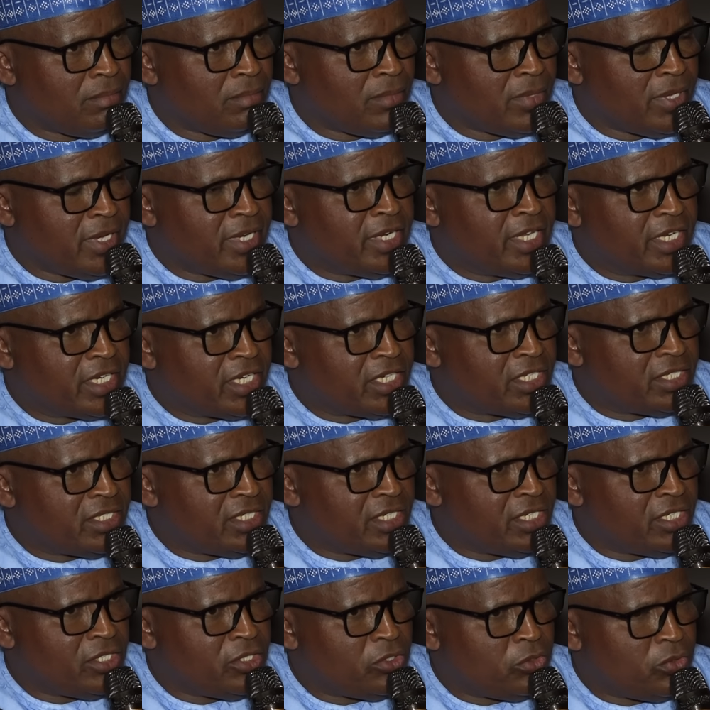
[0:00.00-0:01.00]
In
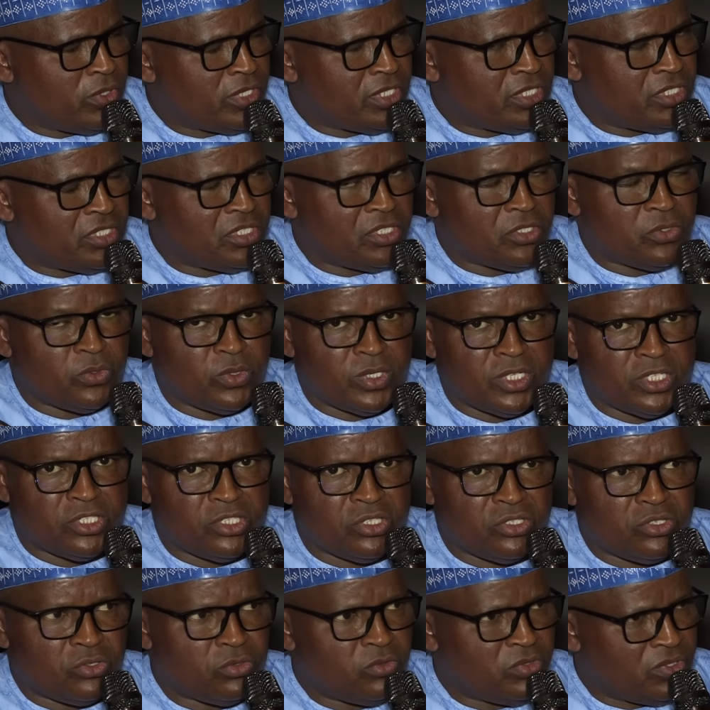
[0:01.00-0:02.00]
Ekiti in
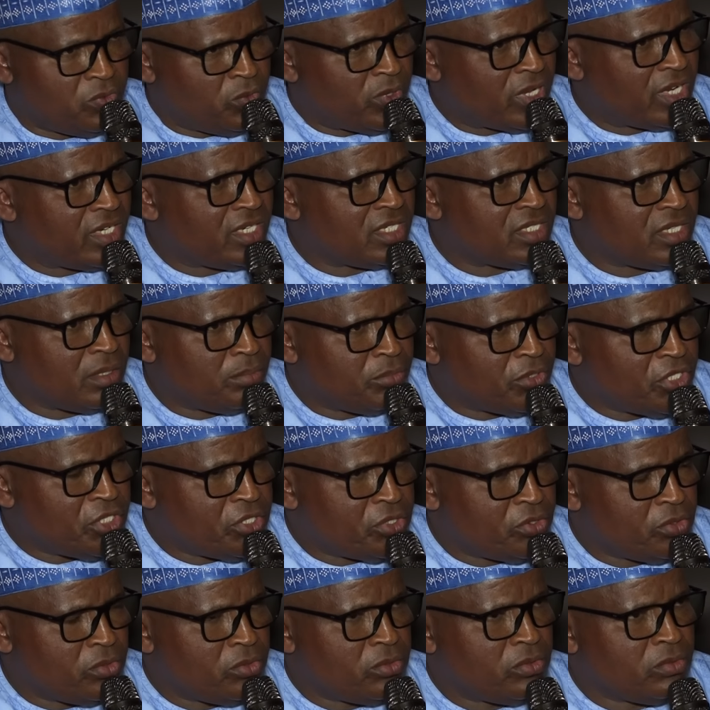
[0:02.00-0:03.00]
2022, we had the same
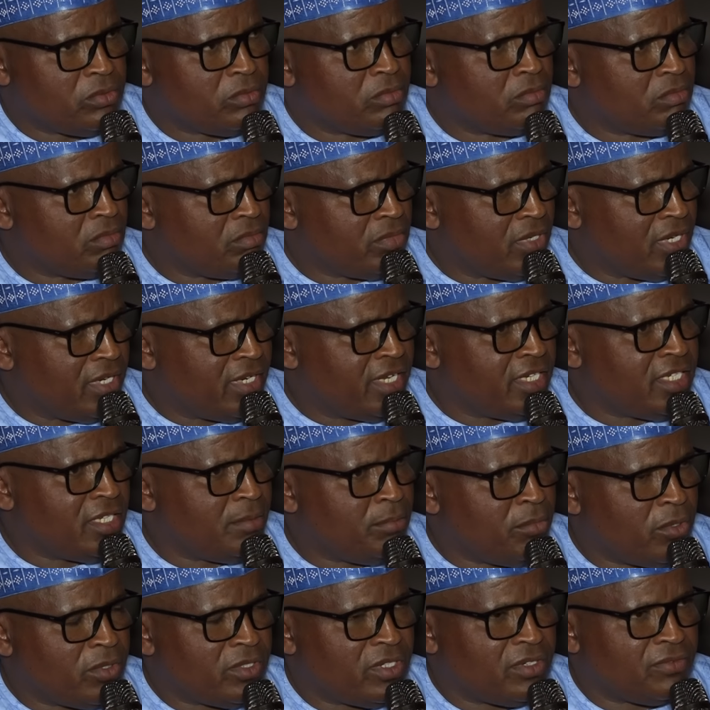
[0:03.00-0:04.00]
issue. A lady
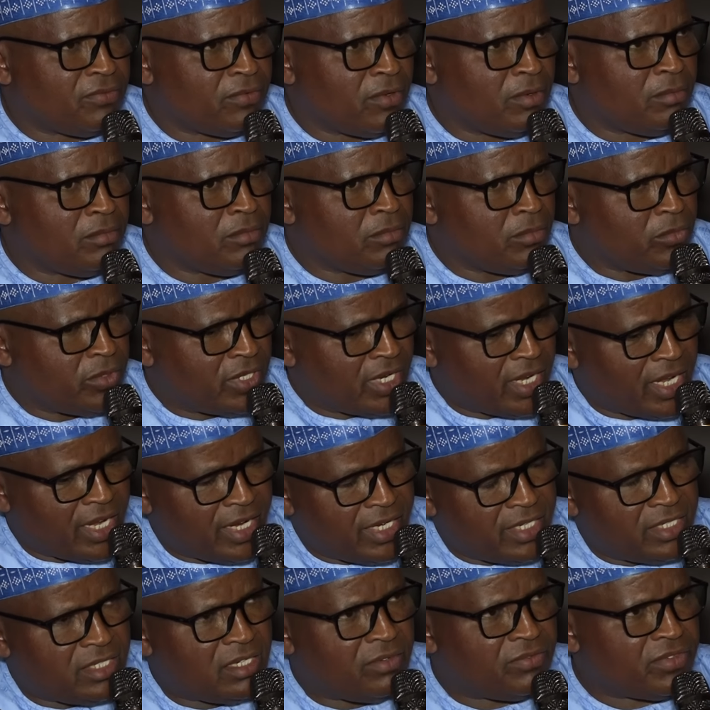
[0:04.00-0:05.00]
bought the form with the
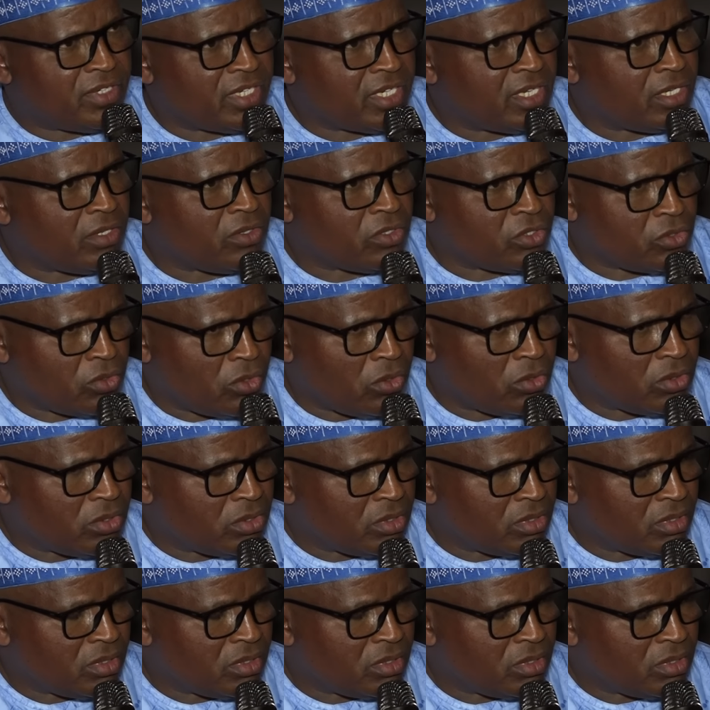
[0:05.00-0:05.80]
idea of taking us to court.